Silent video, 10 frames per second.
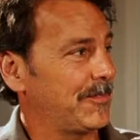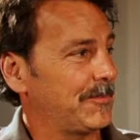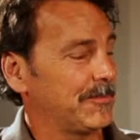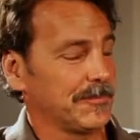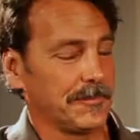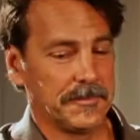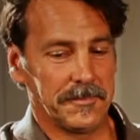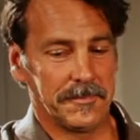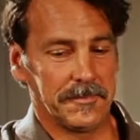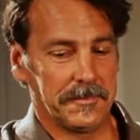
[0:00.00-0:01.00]

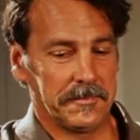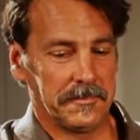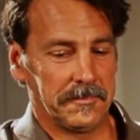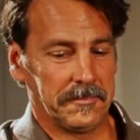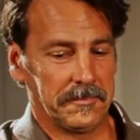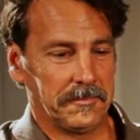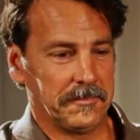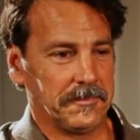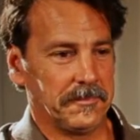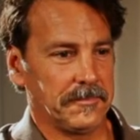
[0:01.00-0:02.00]

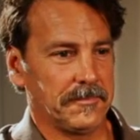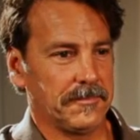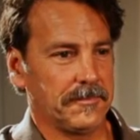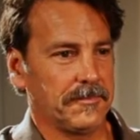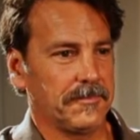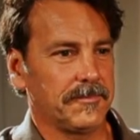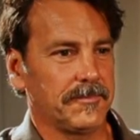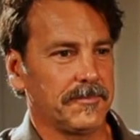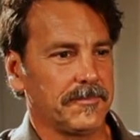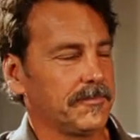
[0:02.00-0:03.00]

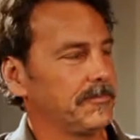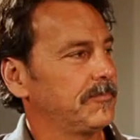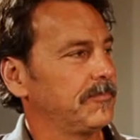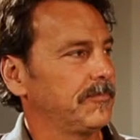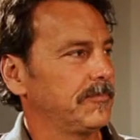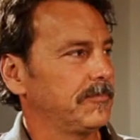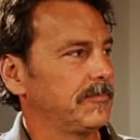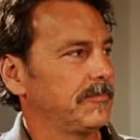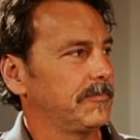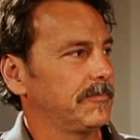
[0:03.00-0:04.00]

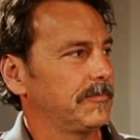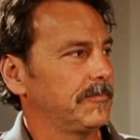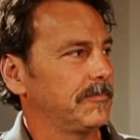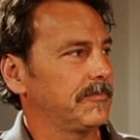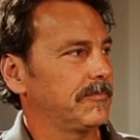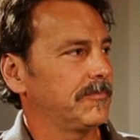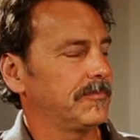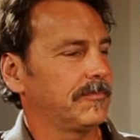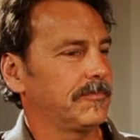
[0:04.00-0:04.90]
This person isn't speaking.